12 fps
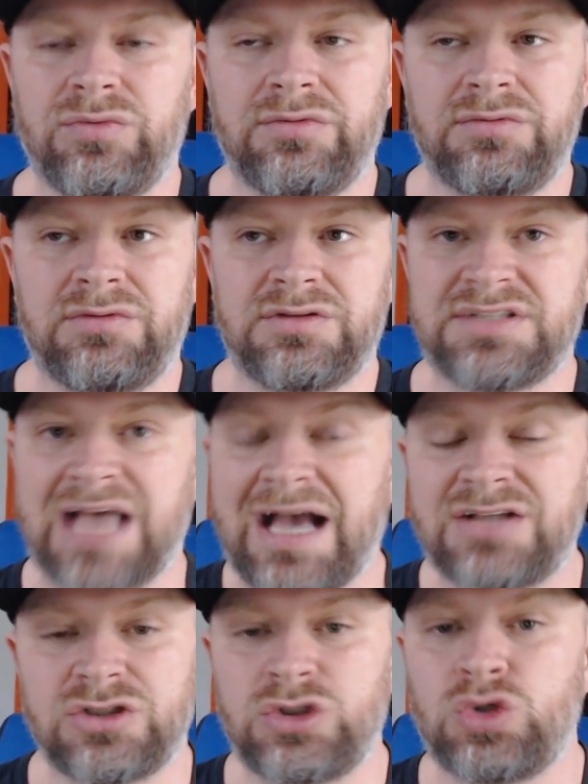
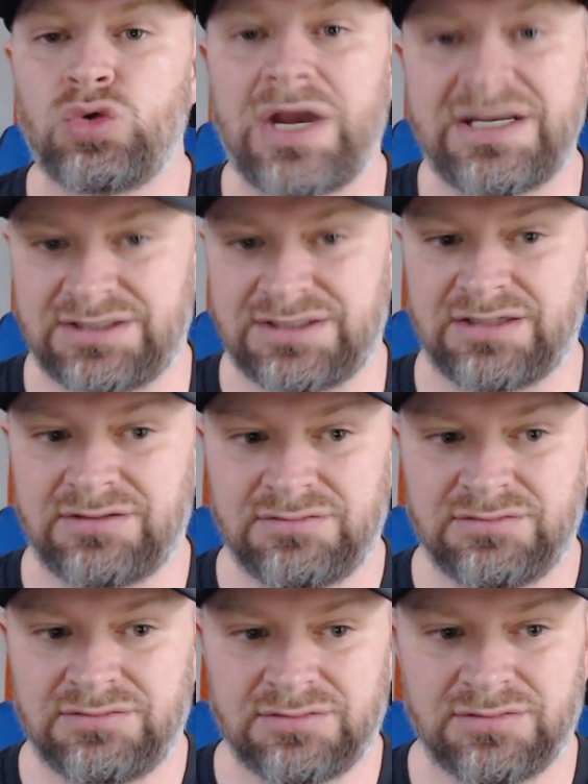sacks are crazy.
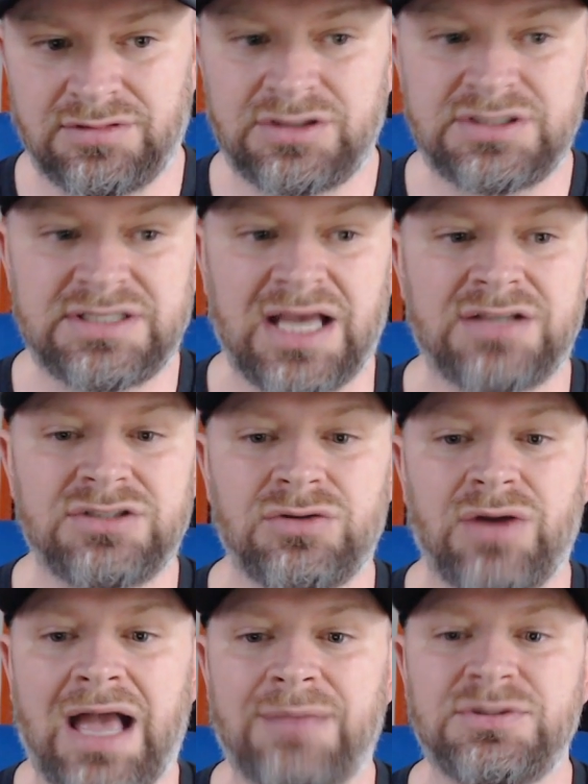The sacks are
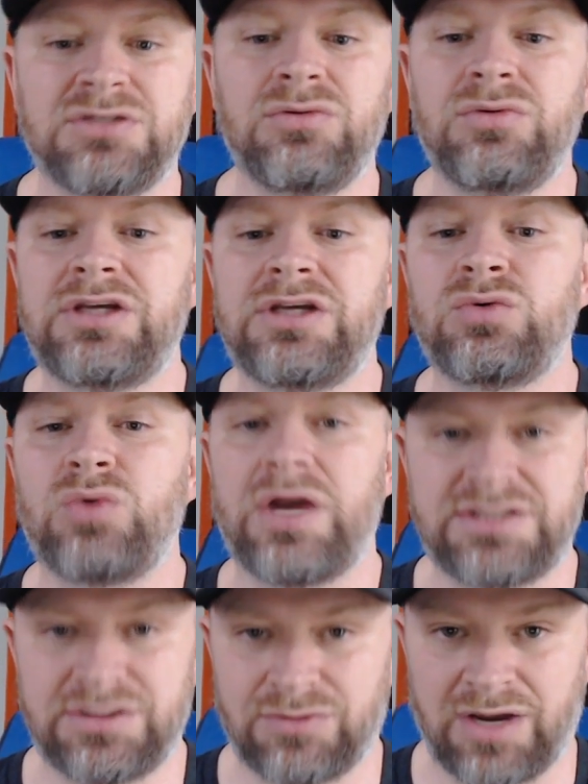absolutely
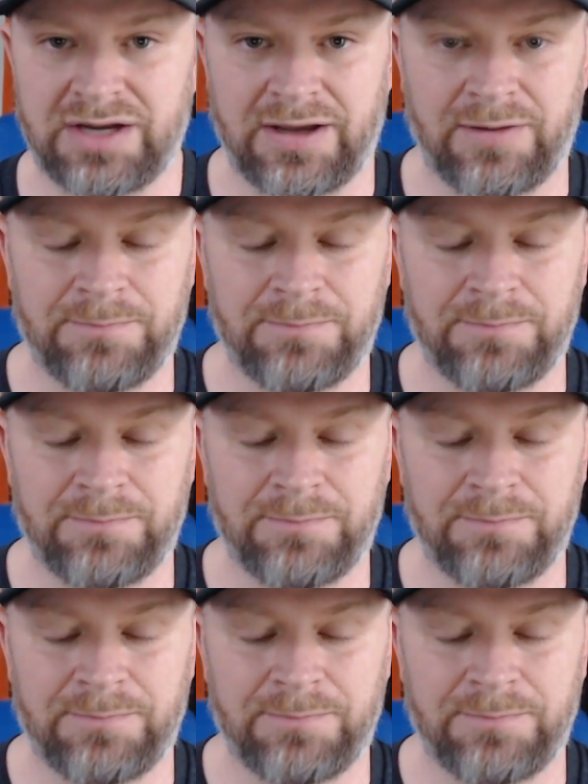crazy right now.